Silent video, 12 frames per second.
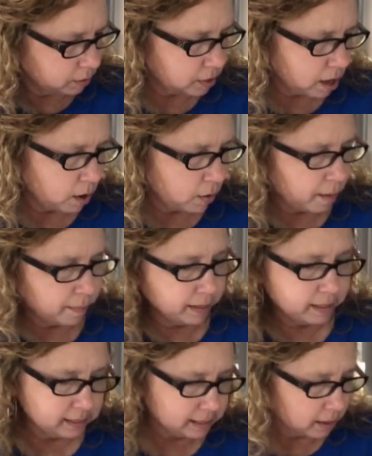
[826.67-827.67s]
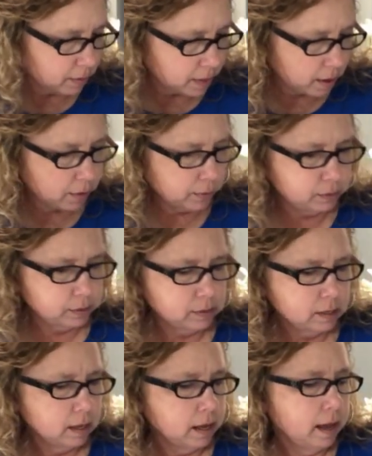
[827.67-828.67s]
So I'm gonna sell those.
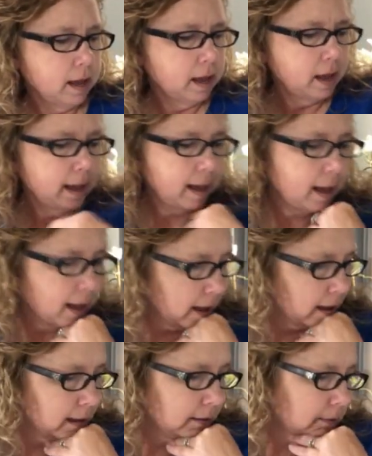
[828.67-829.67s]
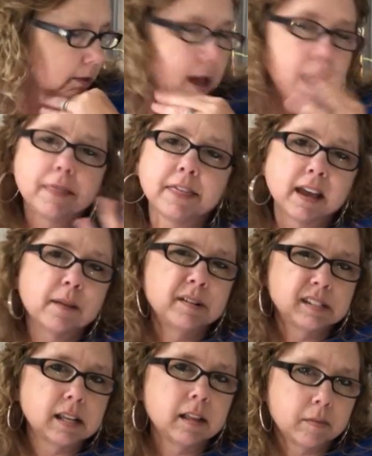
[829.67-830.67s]
I, I think I'm gonna
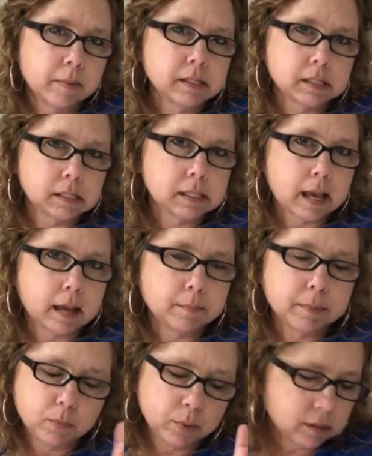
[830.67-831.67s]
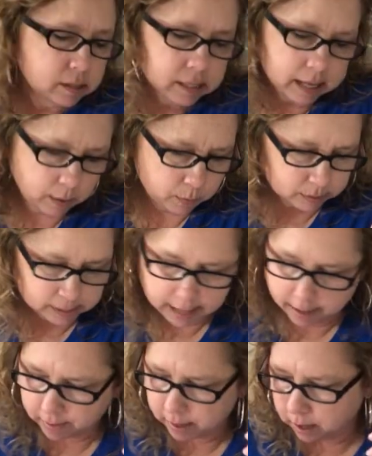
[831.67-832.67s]
sell them as a set, but we'll see. We'll see how that